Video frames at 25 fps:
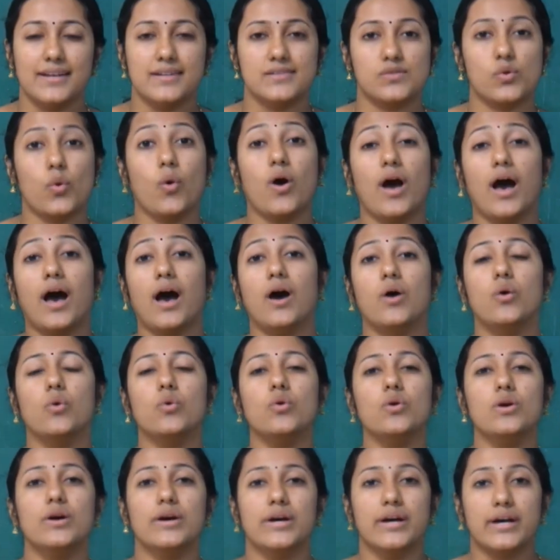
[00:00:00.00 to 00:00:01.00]
So how
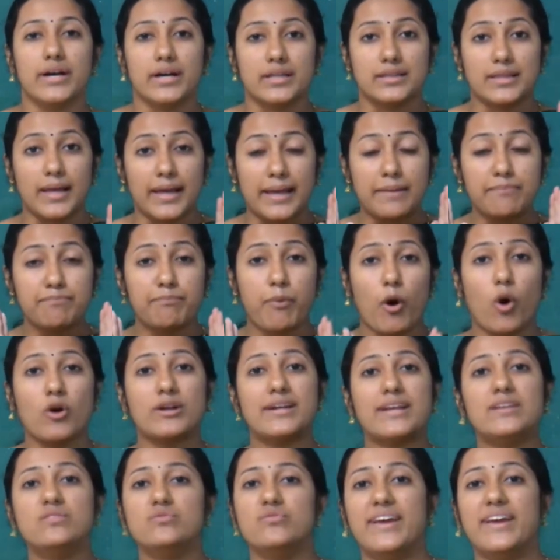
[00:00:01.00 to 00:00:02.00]
the
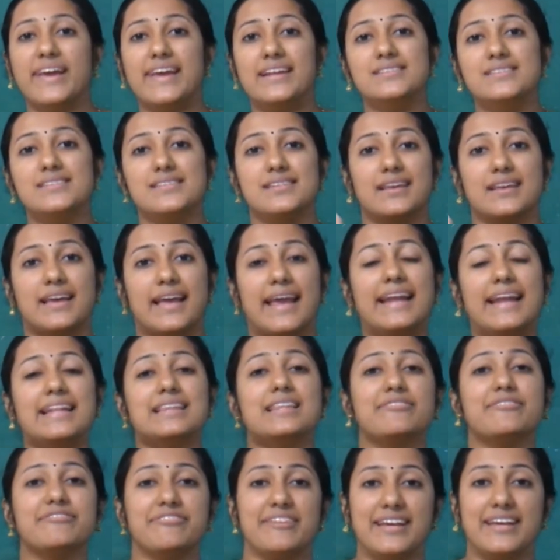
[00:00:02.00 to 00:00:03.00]
important veins in
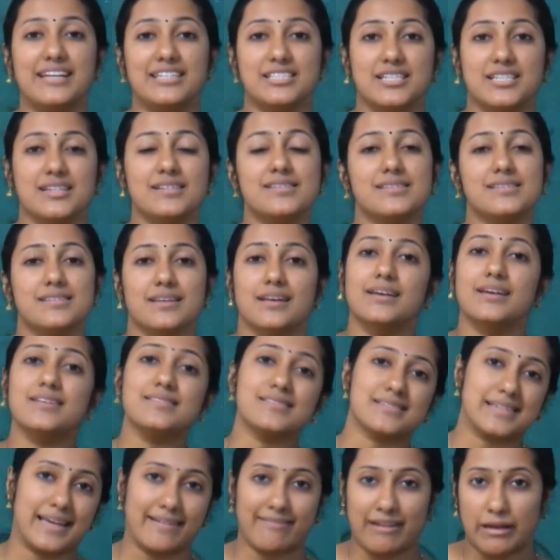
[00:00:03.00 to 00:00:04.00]
the fetus is
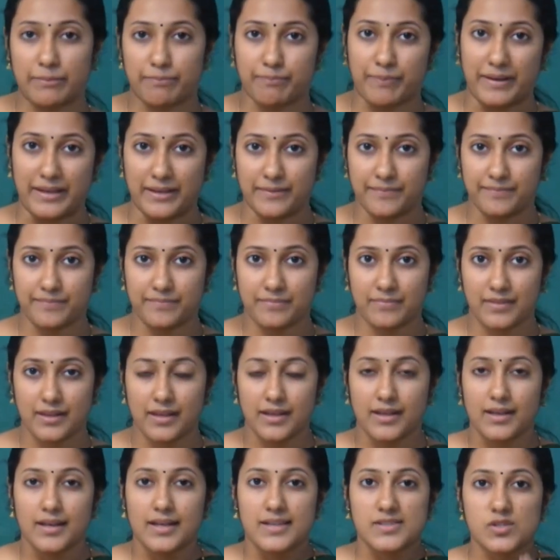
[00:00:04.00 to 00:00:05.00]
developing.
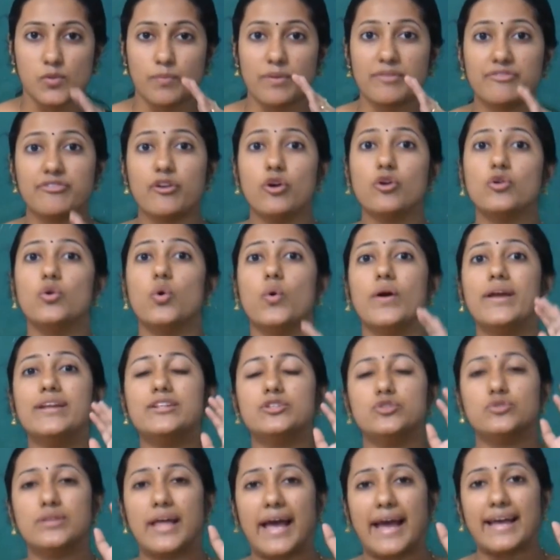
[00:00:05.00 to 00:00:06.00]
So before going
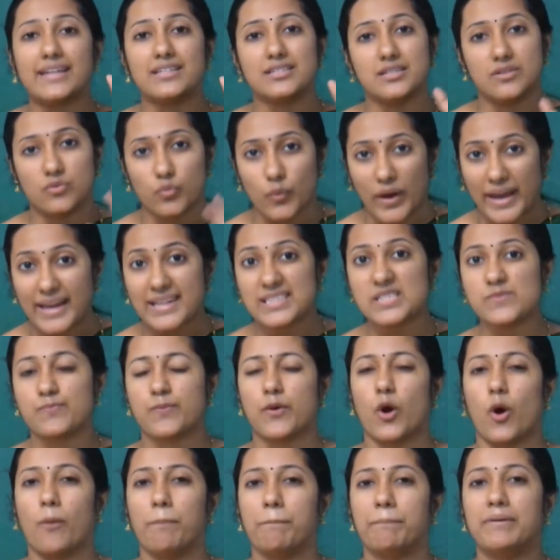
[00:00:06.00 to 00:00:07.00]
to that veins
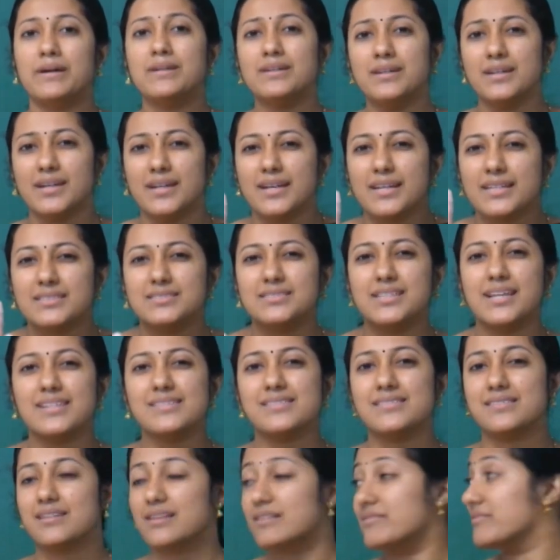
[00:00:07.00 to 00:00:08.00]
proper,
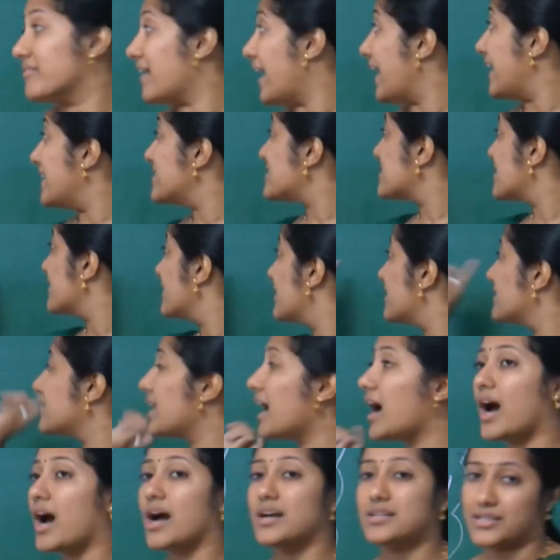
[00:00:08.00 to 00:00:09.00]
just revise
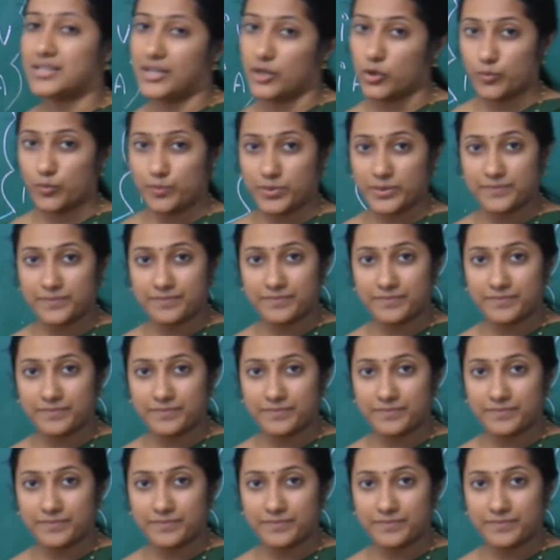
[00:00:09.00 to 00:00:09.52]
the heart tube.